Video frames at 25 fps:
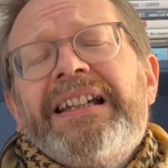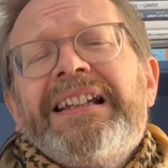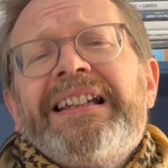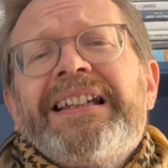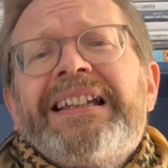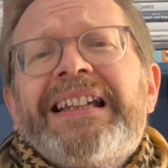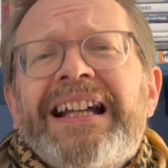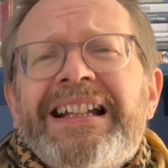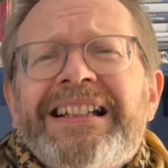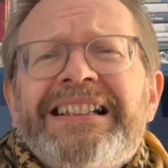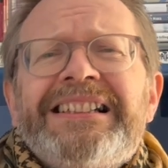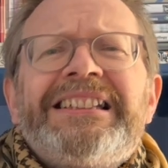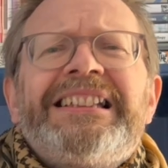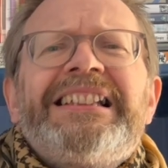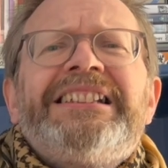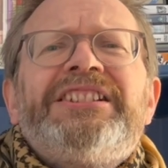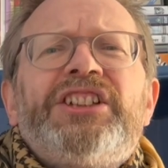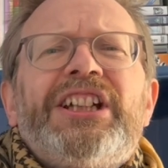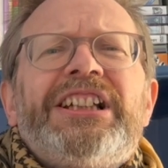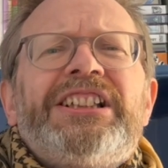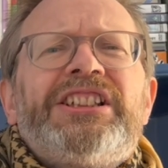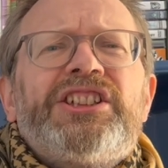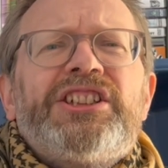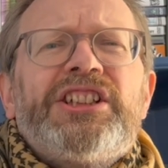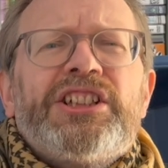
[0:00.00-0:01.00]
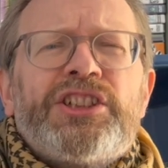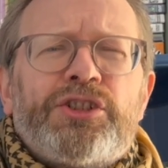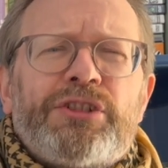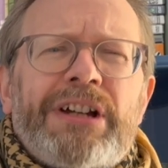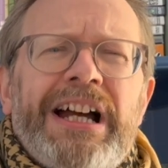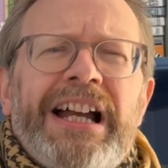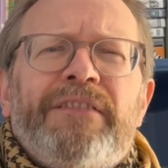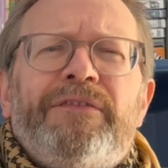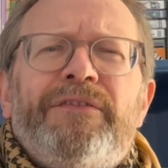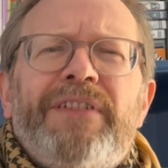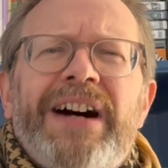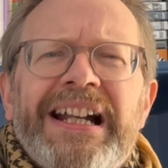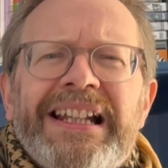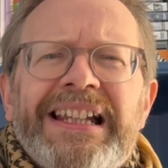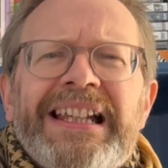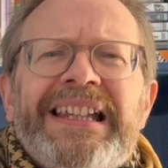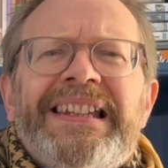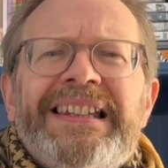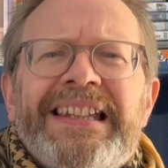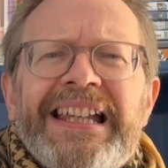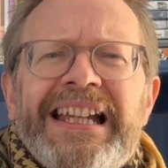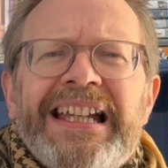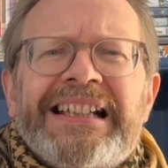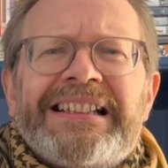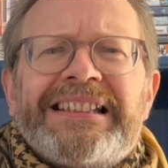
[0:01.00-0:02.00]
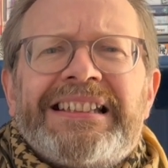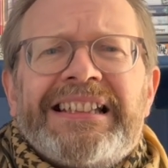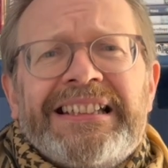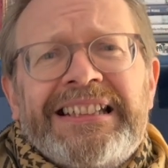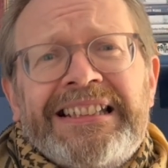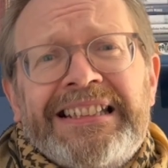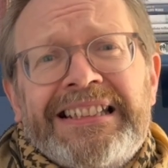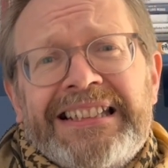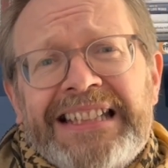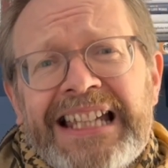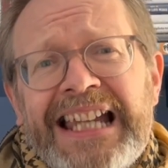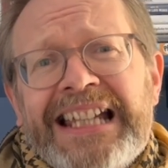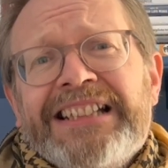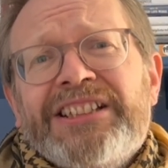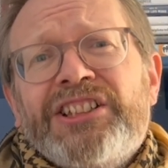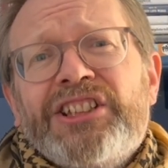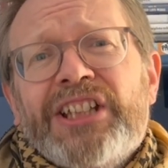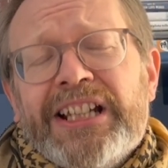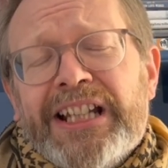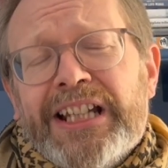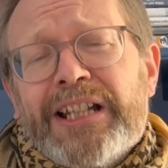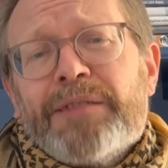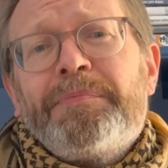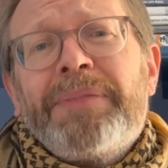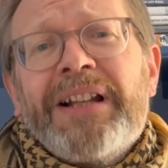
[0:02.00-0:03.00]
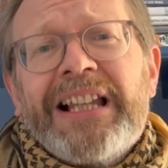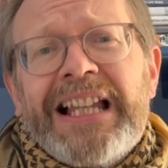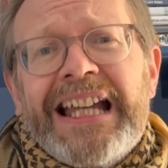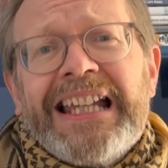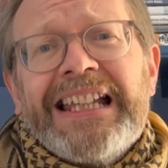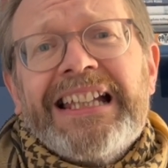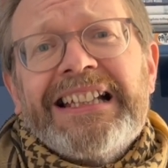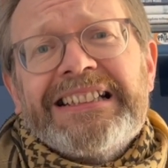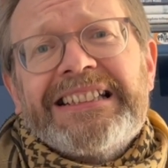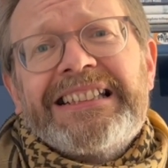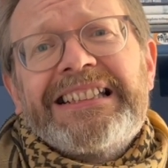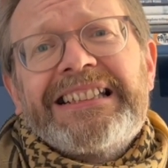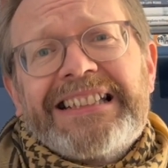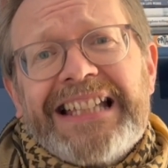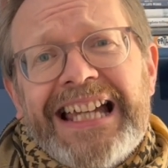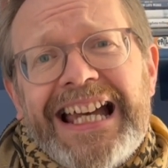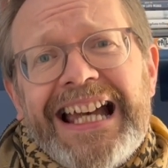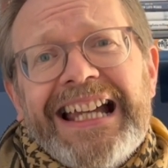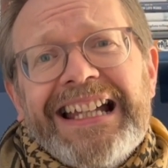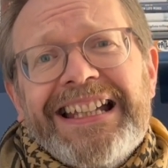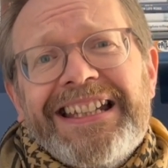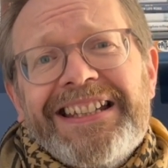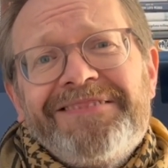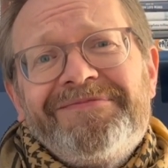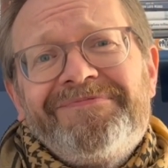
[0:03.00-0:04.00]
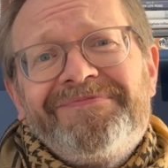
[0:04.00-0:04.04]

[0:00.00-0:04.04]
can I suggest you try and find a theatre staging the play instead?